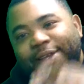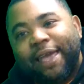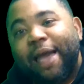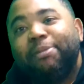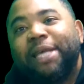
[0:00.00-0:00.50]

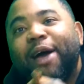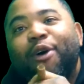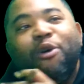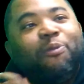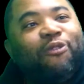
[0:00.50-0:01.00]
Cam's at
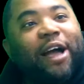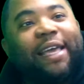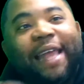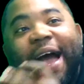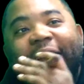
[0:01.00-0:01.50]
home
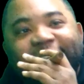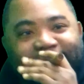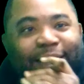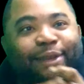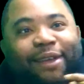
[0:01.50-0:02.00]
fucking
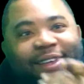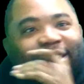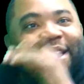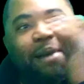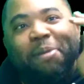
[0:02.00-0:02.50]
icing.
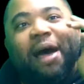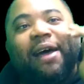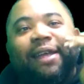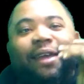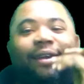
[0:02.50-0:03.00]
I'm
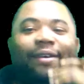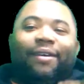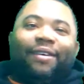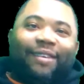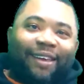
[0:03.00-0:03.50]
out of here.
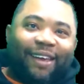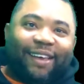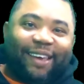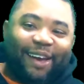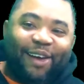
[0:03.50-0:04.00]

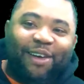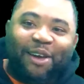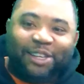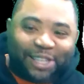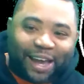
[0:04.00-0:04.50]

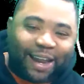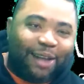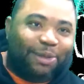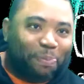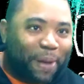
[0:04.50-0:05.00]
Shout
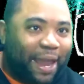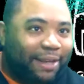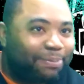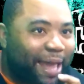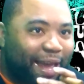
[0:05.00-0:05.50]
out to
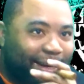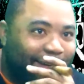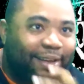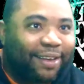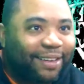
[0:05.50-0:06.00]
Peyton Manning.